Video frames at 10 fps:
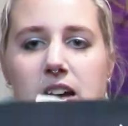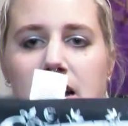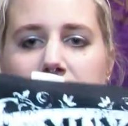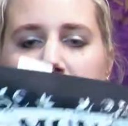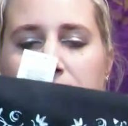
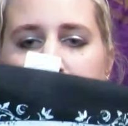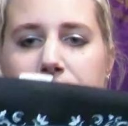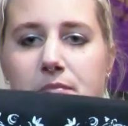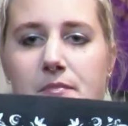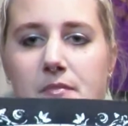
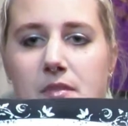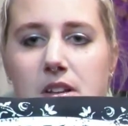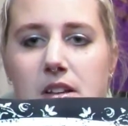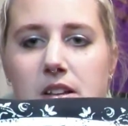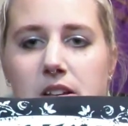Um,
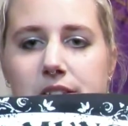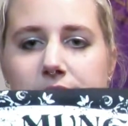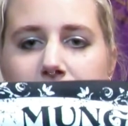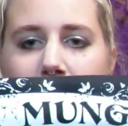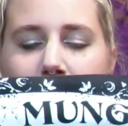
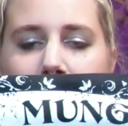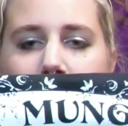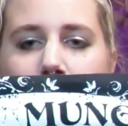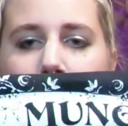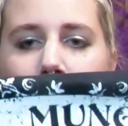so that is
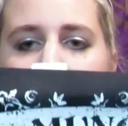super